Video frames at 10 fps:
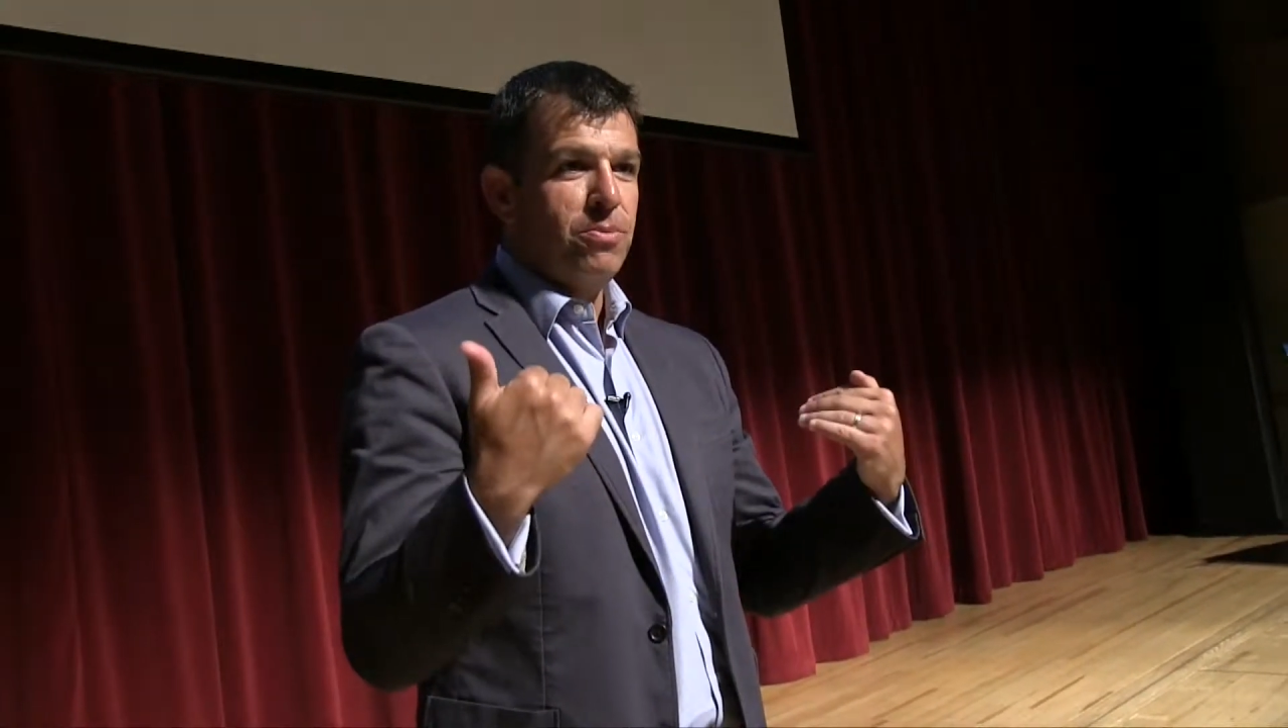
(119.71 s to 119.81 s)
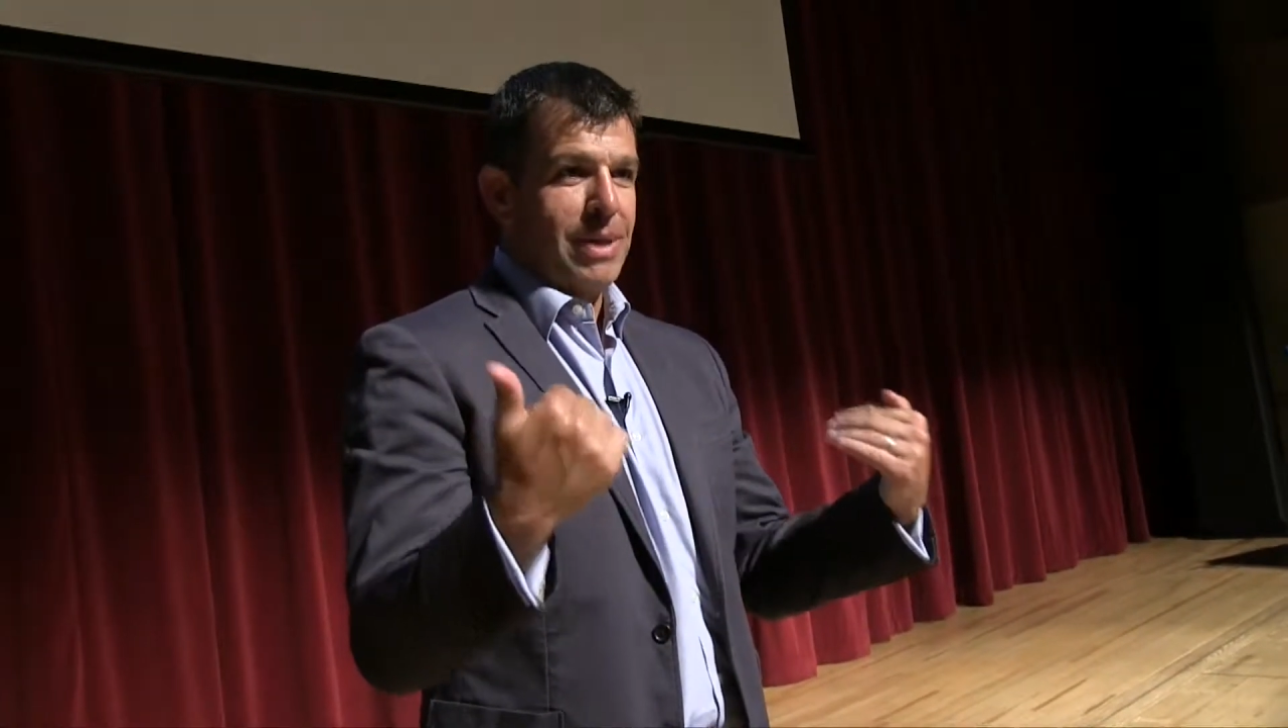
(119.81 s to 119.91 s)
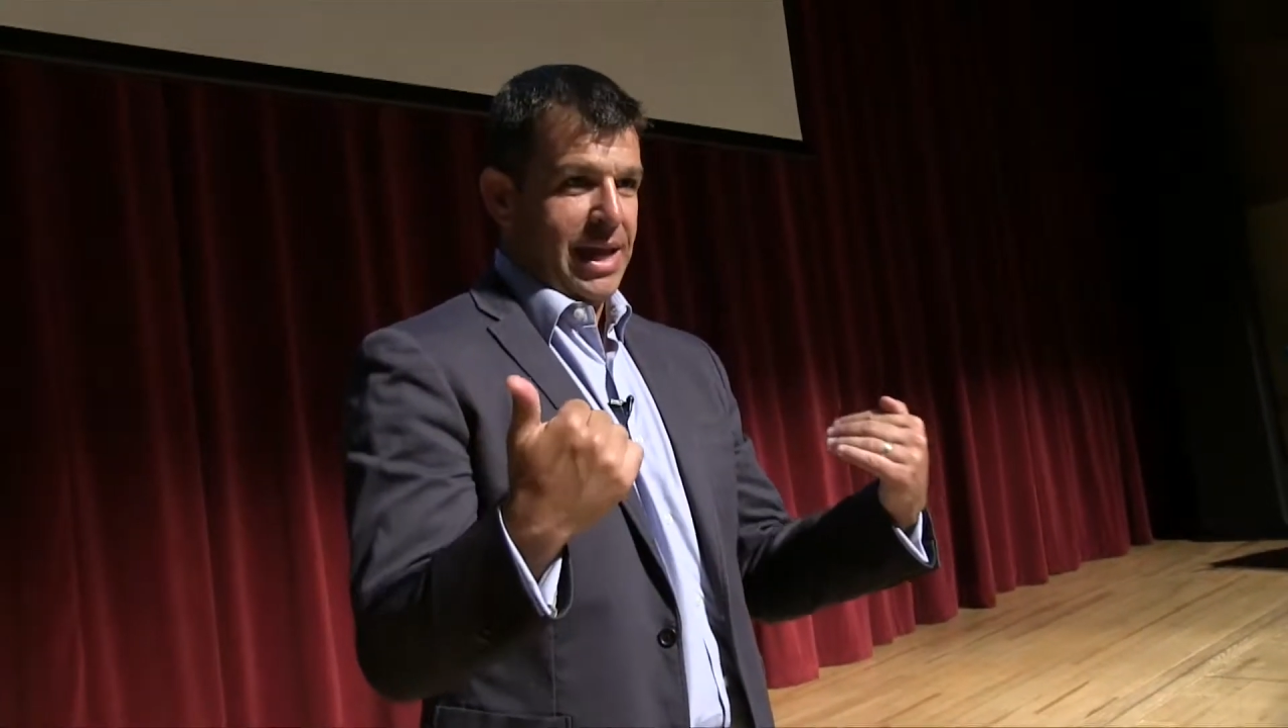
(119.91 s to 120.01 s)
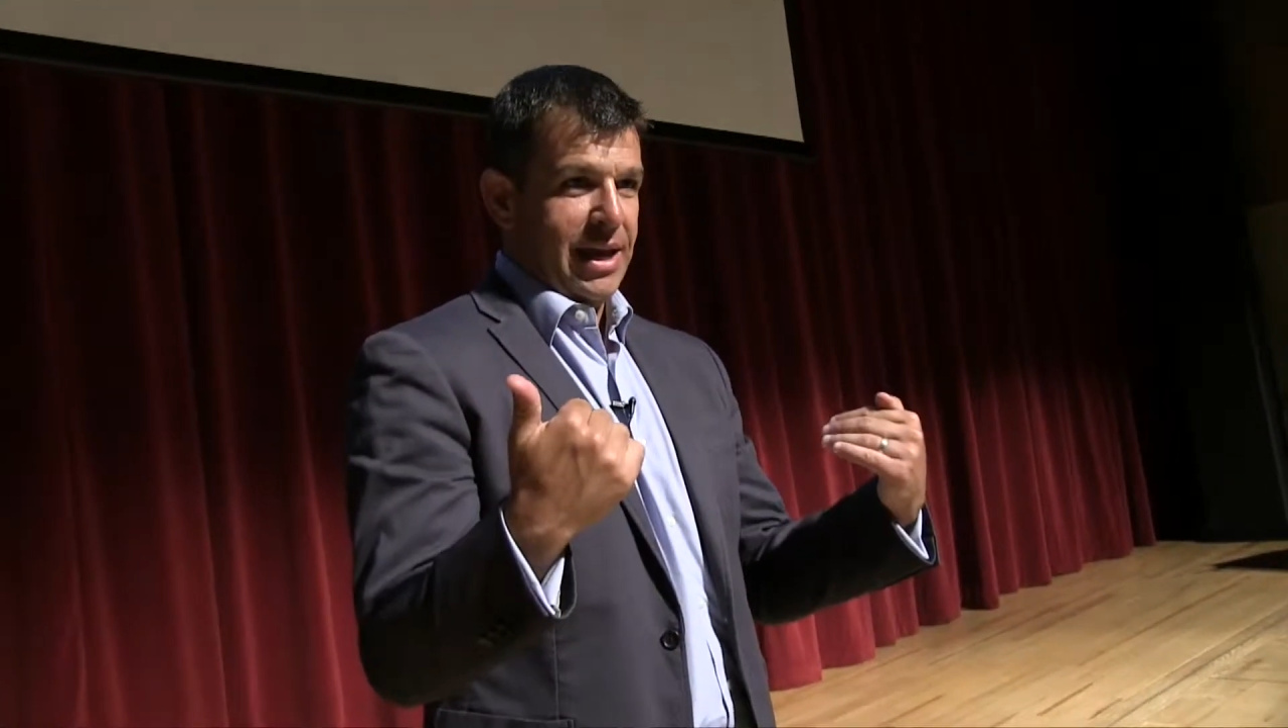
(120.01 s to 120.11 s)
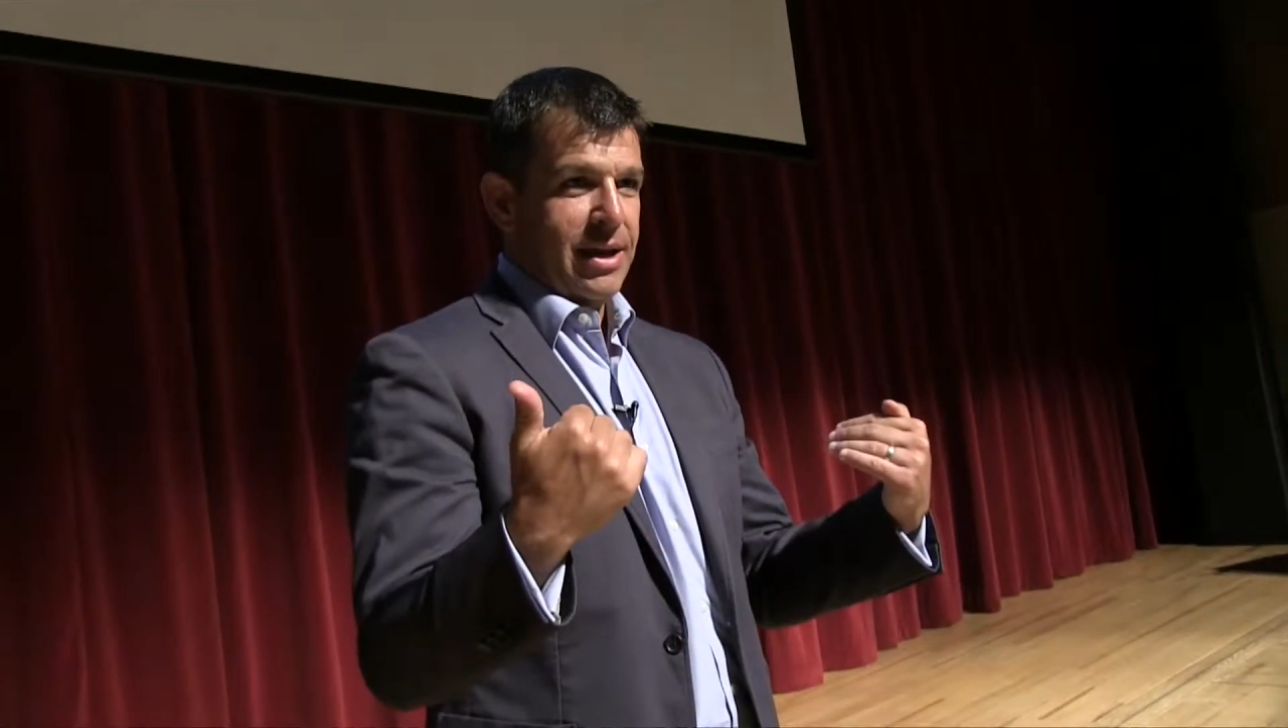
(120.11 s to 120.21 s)

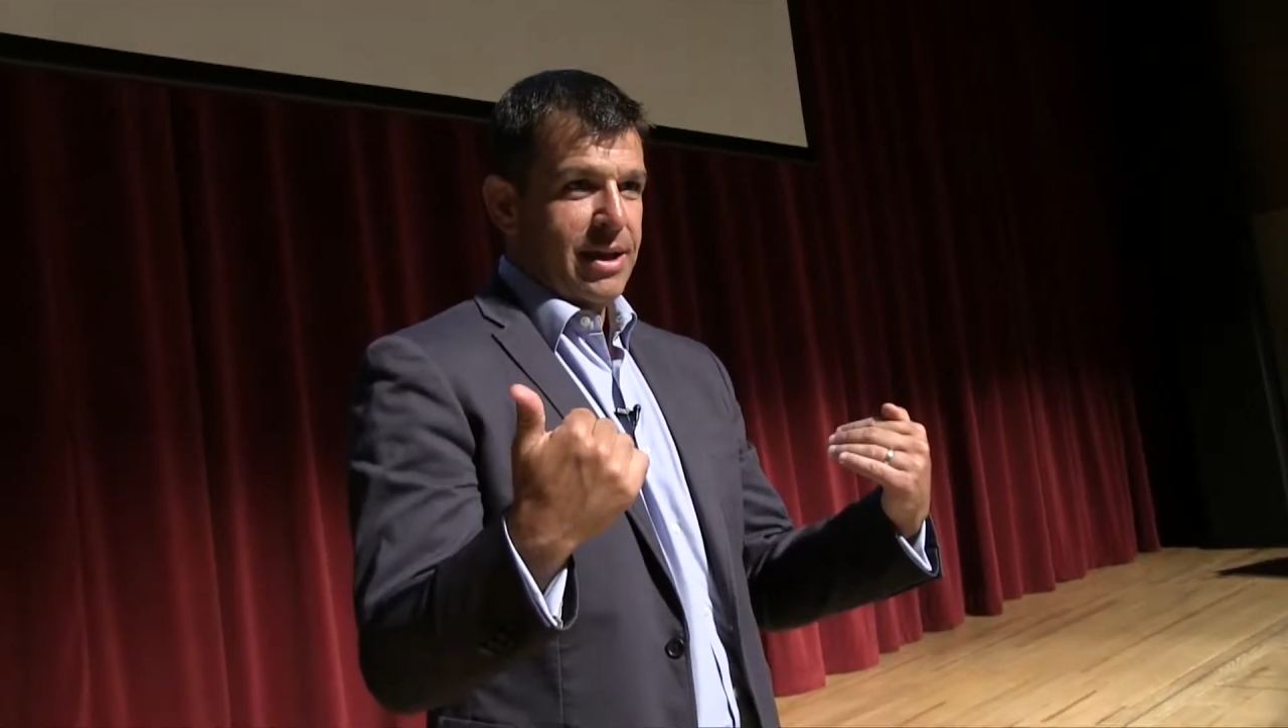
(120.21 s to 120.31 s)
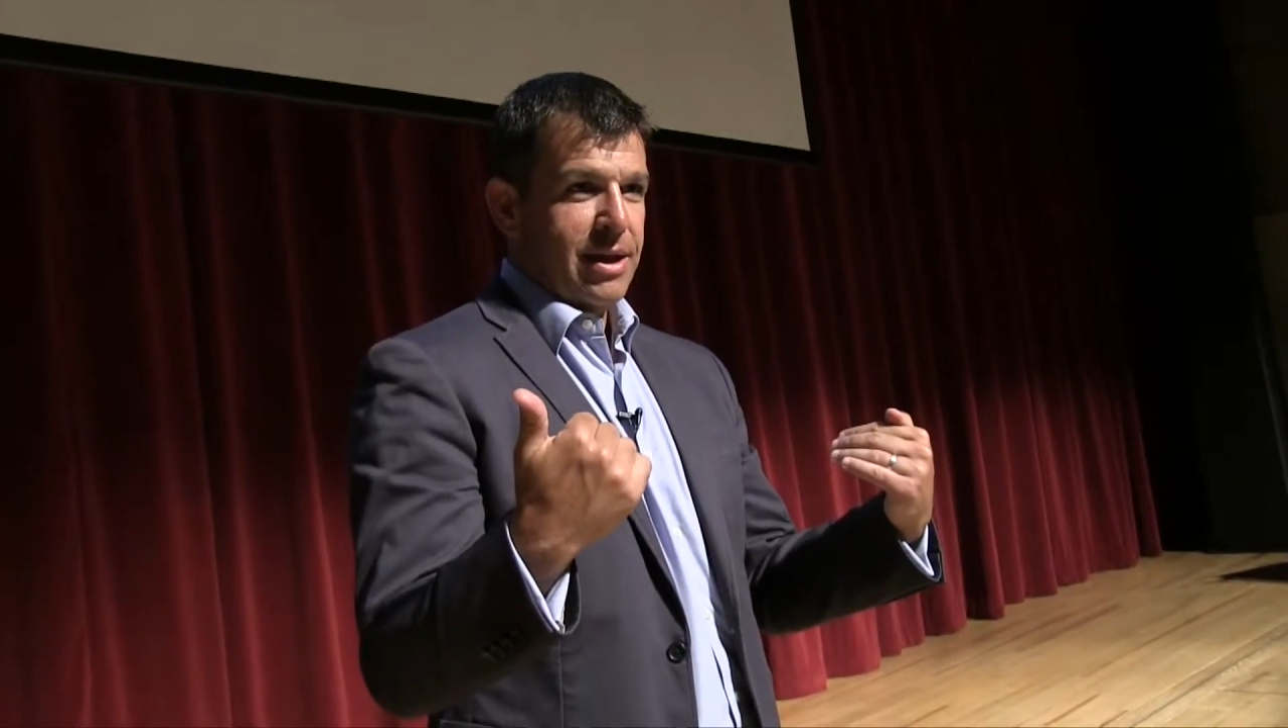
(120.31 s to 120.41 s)
me.